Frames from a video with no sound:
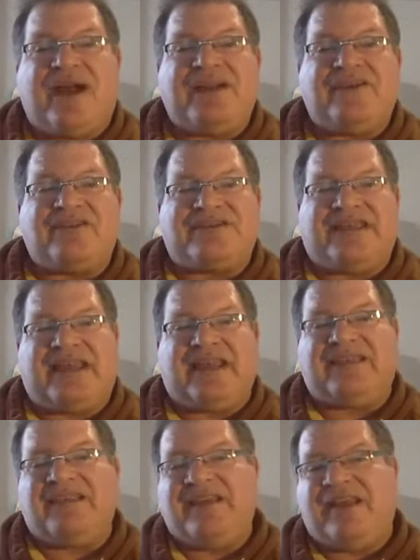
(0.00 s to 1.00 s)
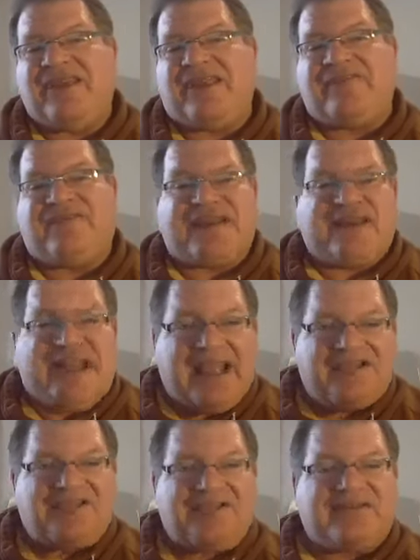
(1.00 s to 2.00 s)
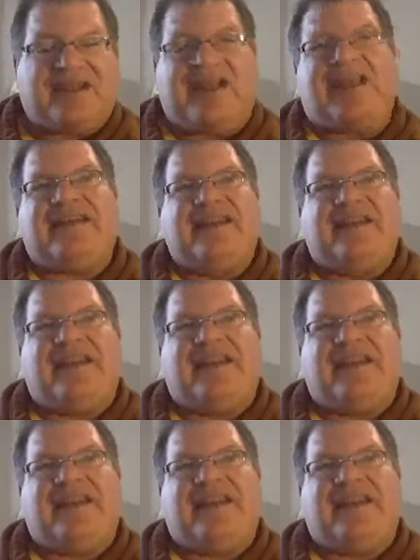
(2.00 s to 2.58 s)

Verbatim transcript: understand the financial side